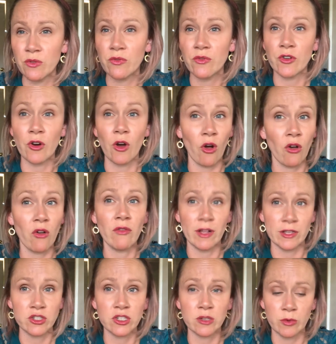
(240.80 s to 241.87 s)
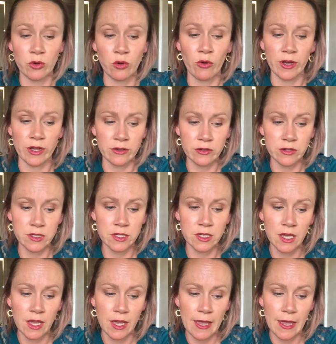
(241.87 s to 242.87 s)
for all vegetable oils.